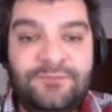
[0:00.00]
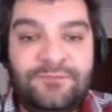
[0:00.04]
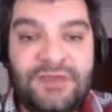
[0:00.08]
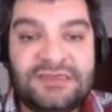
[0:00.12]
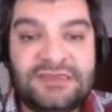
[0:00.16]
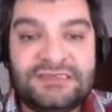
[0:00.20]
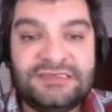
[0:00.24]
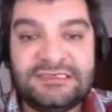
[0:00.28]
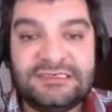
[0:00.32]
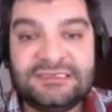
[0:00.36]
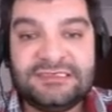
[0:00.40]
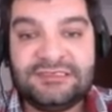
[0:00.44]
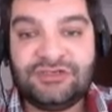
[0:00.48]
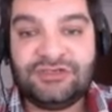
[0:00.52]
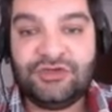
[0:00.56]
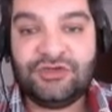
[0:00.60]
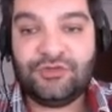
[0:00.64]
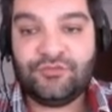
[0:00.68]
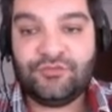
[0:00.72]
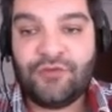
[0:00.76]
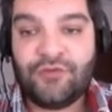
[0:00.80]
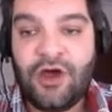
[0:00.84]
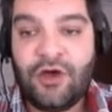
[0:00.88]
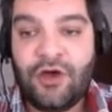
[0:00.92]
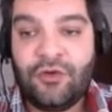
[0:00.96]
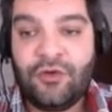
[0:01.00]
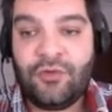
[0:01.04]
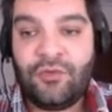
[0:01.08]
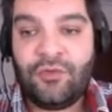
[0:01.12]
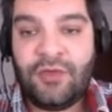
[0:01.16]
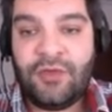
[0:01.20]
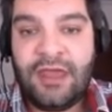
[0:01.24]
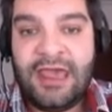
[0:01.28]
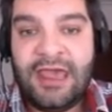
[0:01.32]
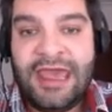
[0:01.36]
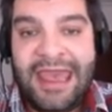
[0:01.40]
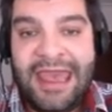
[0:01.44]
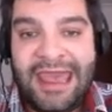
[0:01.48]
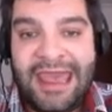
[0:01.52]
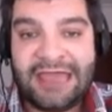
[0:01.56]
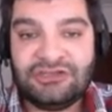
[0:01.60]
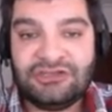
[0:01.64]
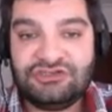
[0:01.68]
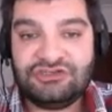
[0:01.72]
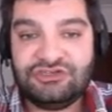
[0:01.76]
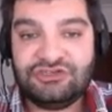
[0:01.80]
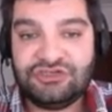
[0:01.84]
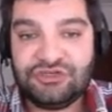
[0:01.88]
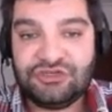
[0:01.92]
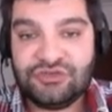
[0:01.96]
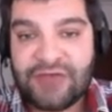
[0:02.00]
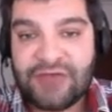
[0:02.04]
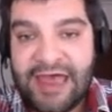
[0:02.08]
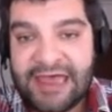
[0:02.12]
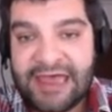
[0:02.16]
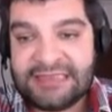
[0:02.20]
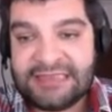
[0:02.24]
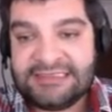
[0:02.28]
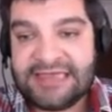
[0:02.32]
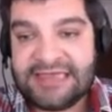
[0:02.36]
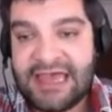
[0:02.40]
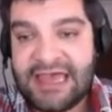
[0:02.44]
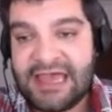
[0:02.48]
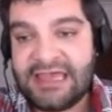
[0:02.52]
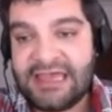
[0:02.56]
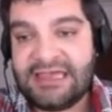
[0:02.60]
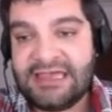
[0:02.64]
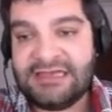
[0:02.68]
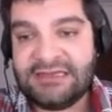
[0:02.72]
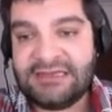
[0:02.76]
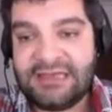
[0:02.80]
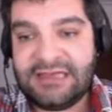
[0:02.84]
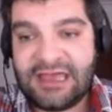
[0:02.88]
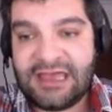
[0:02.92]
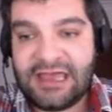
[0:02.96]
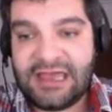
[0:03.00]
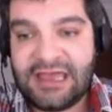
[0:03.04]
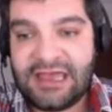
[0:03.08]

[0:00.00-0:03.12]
business to grow and to attain